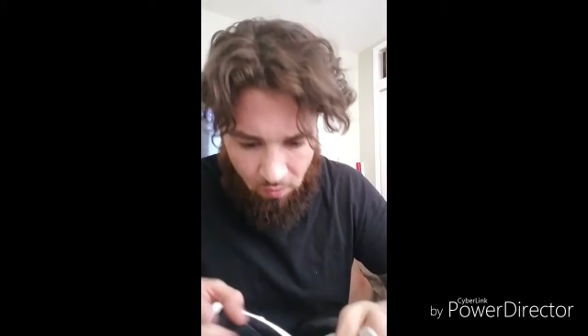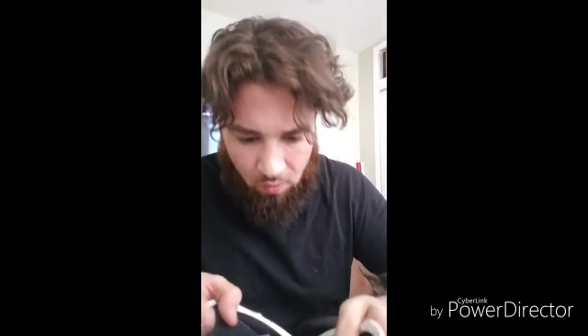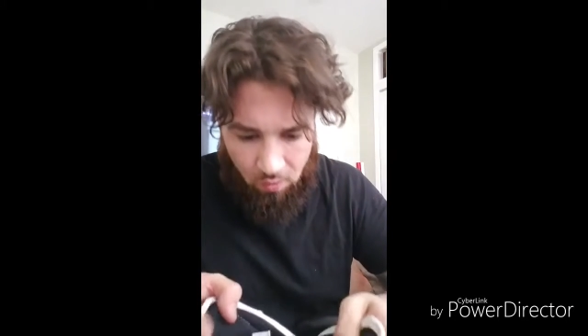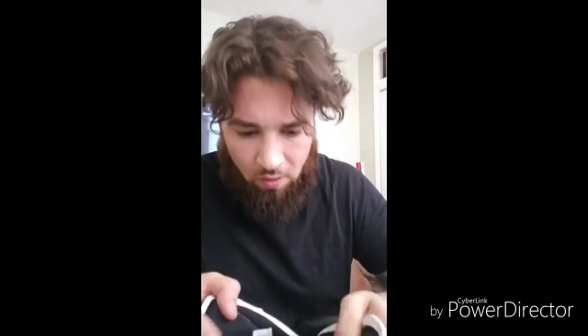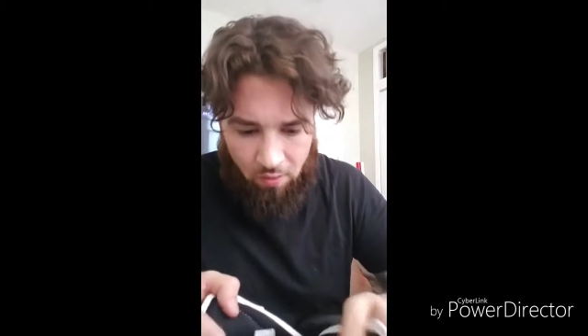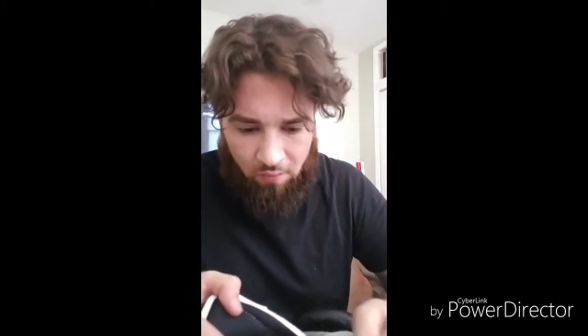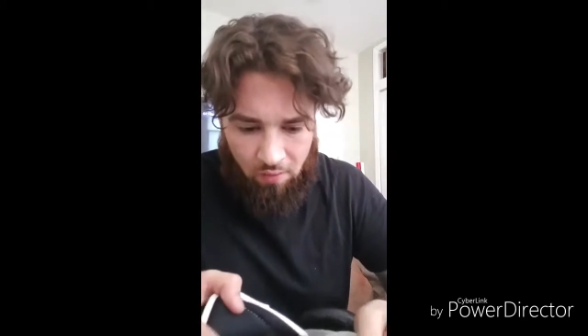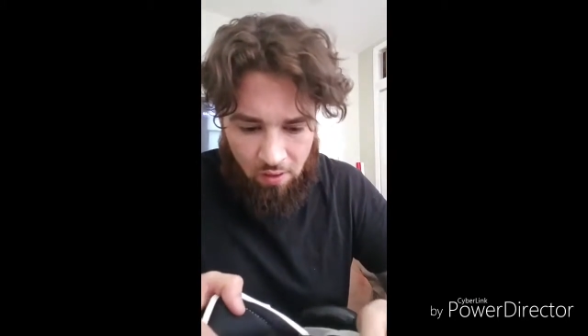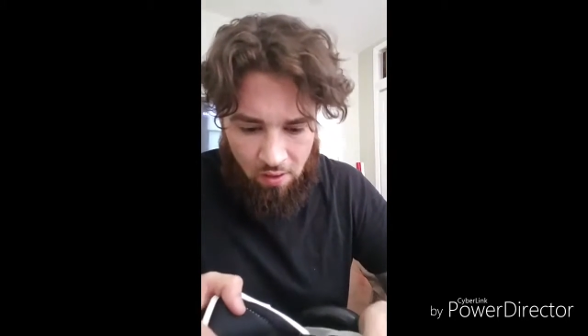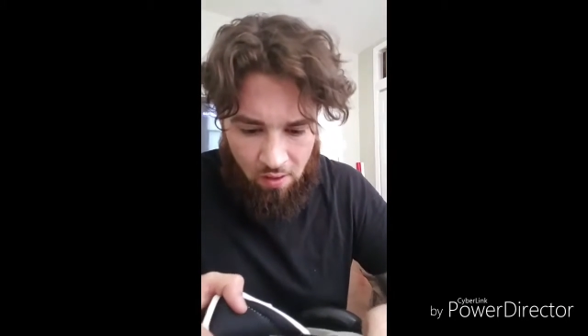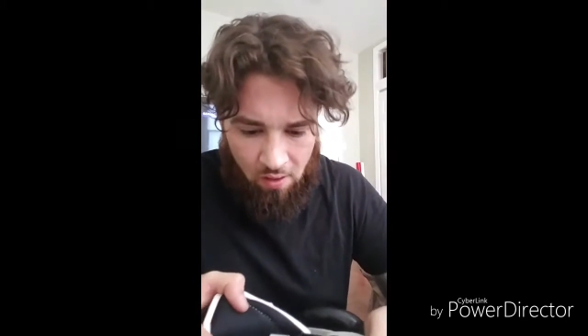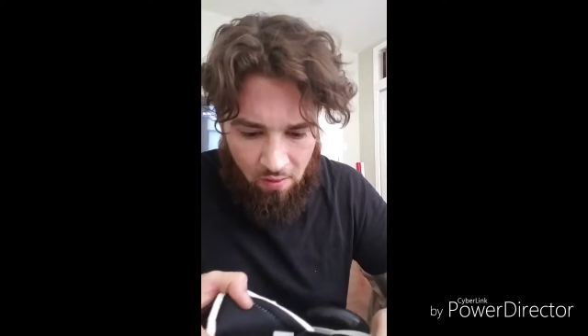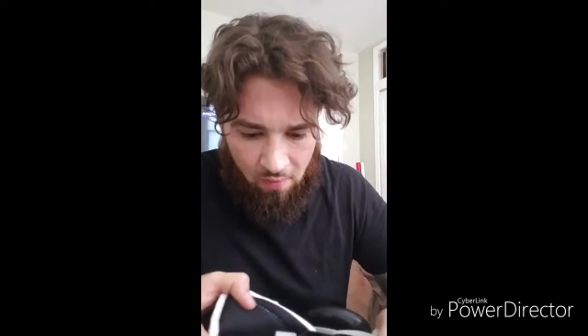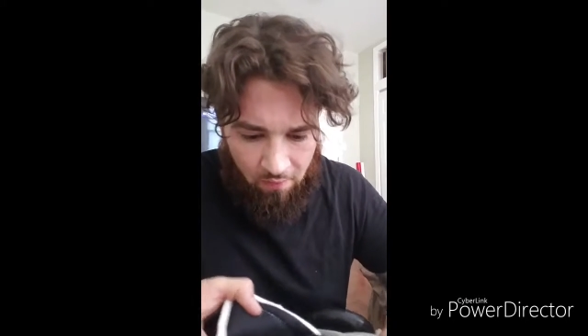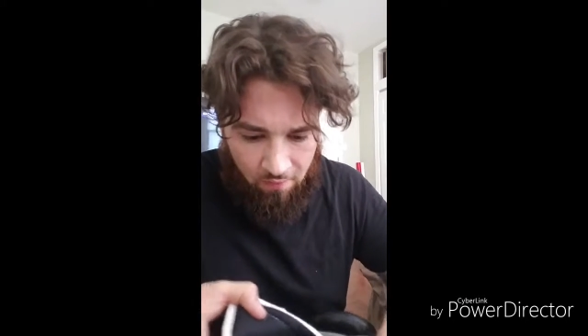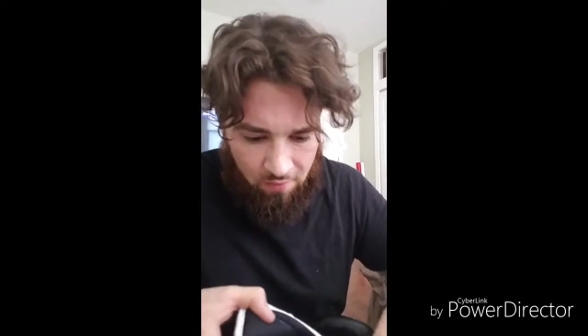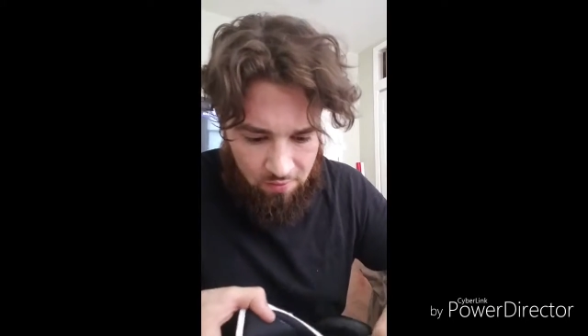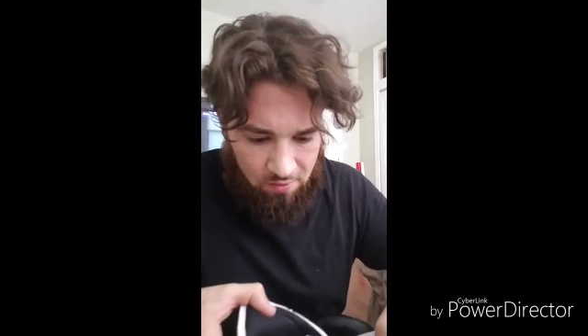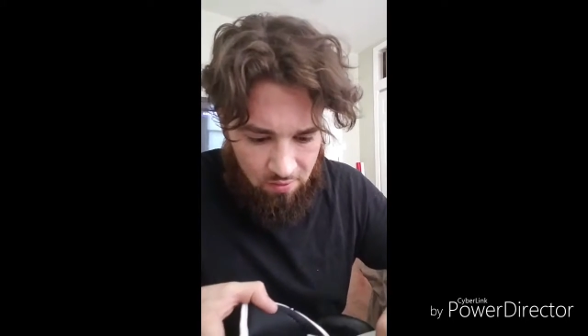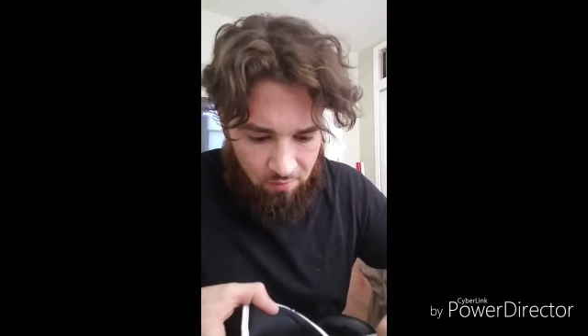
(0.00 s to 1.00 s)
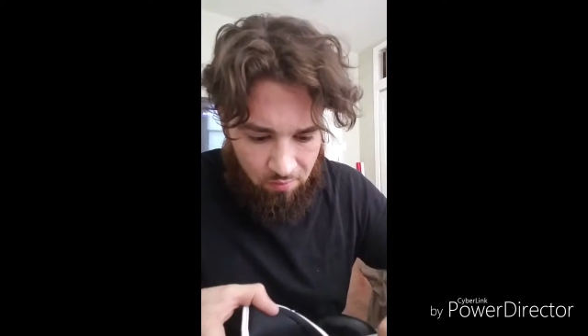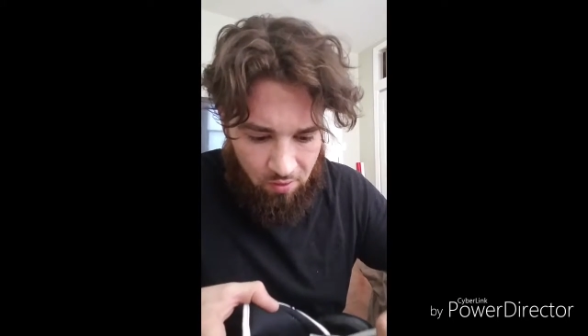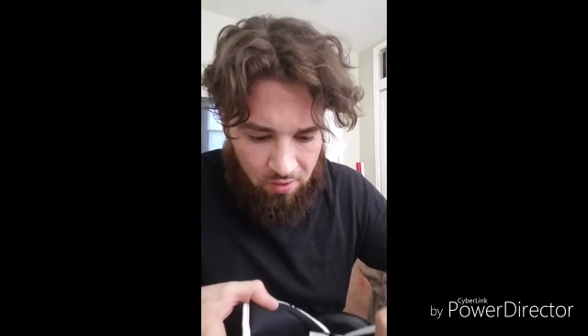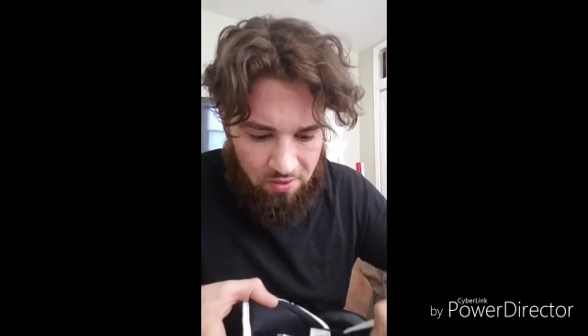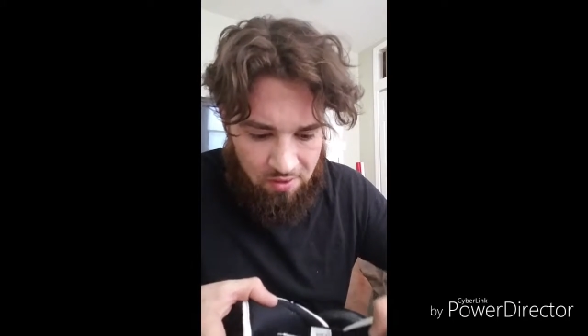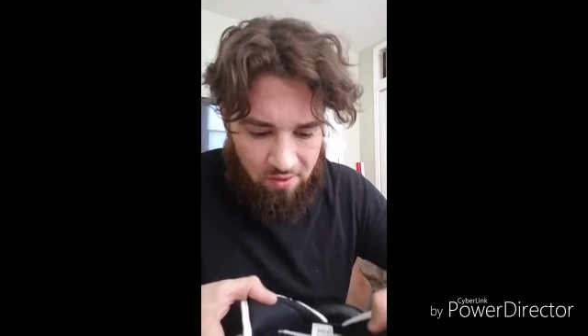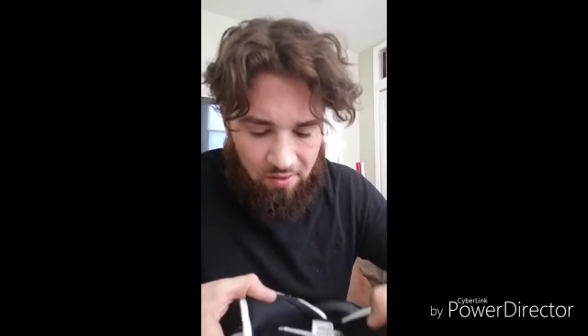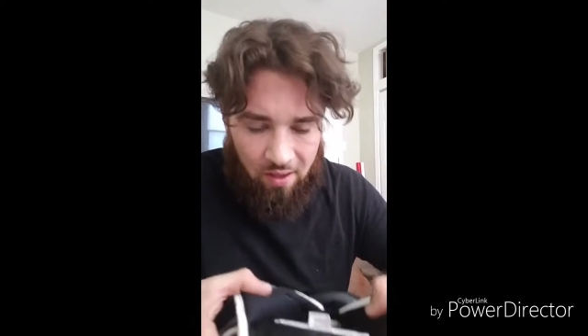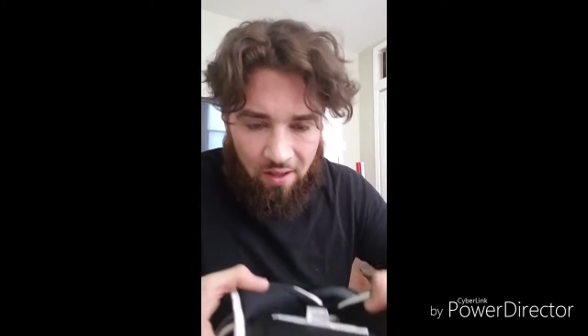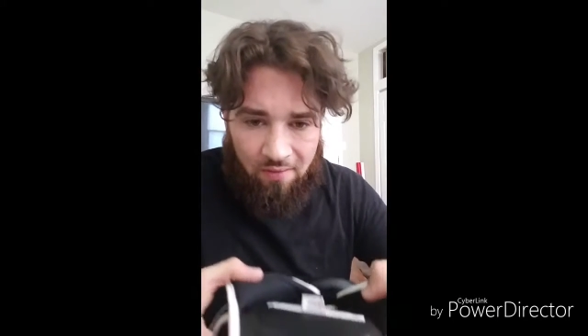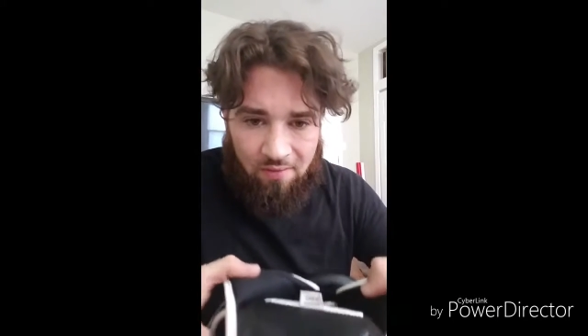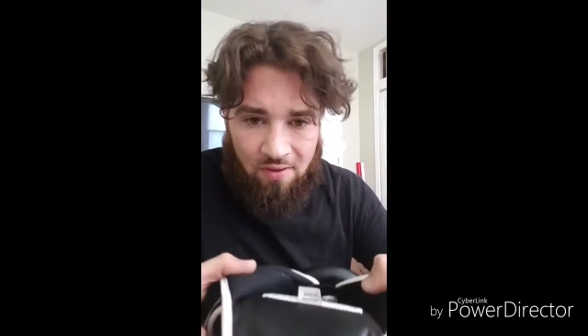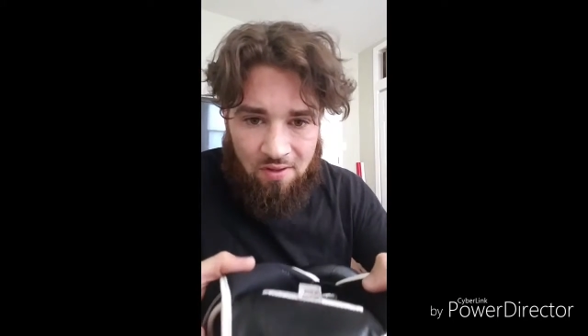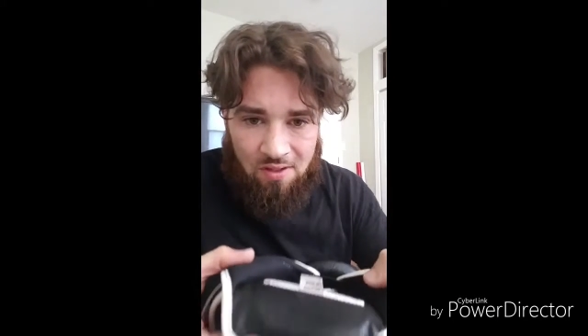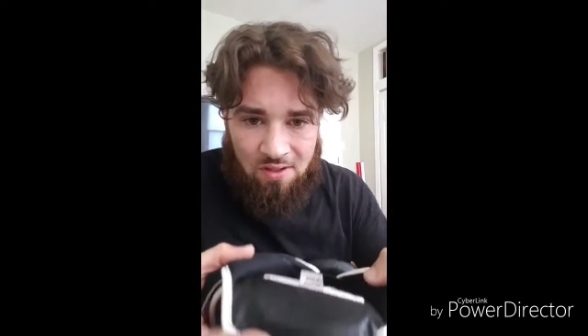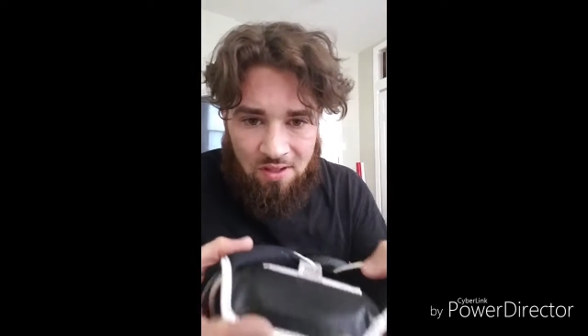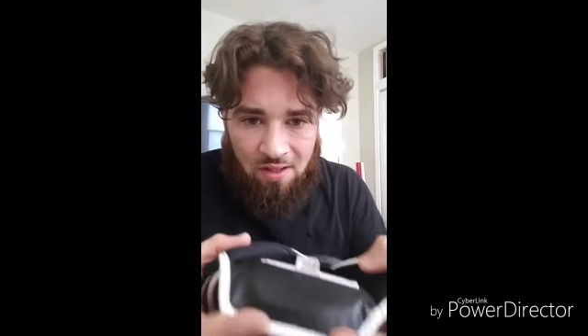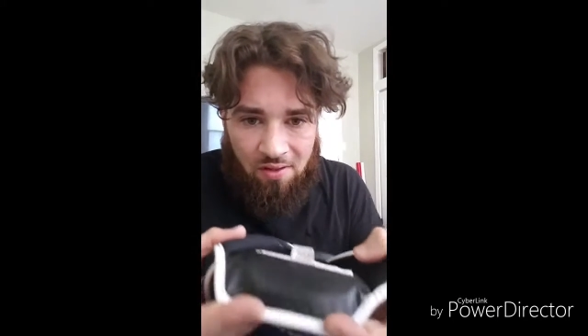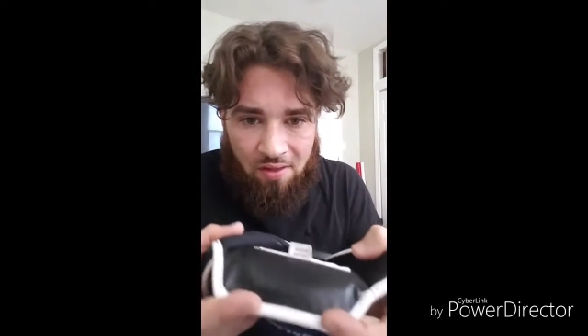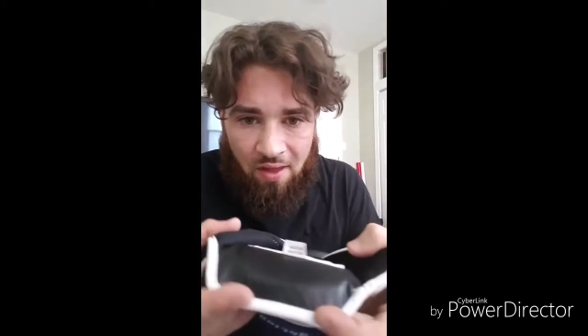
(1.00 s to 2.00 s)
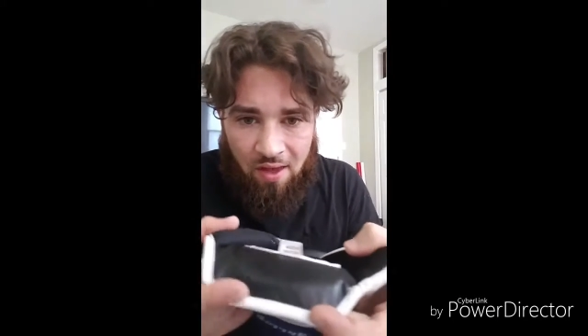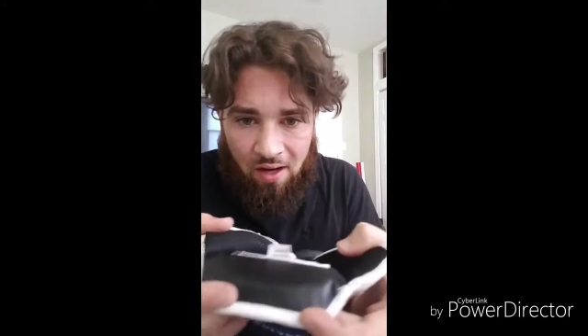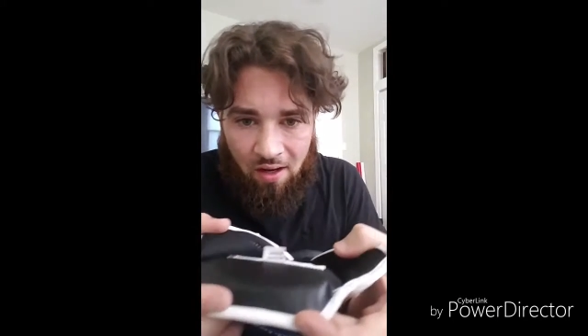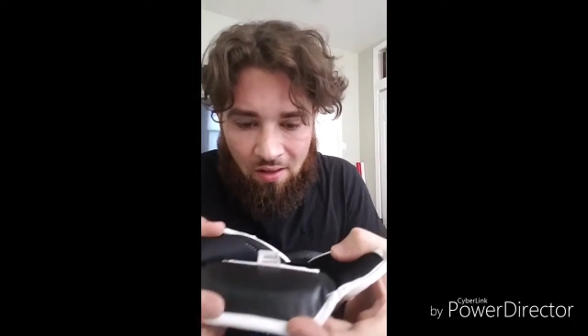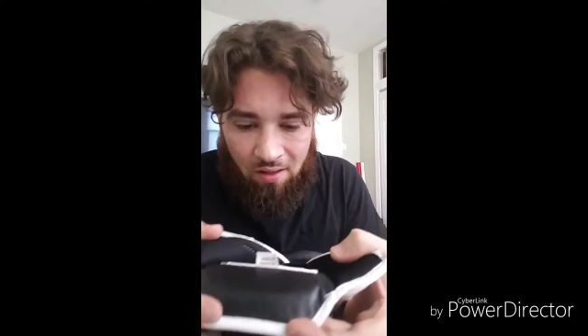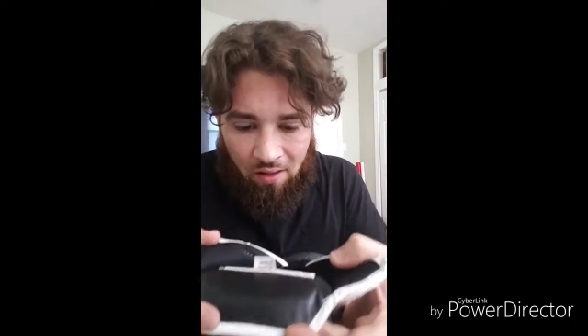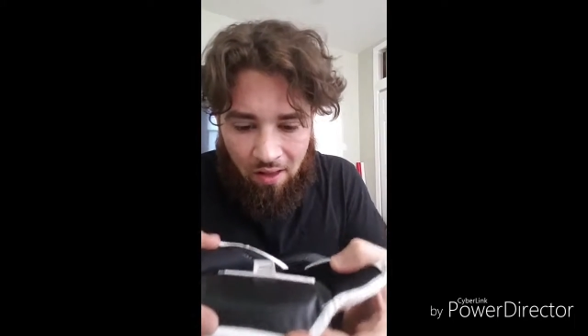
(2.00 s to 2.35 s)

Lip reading: for some reason they have the synthetic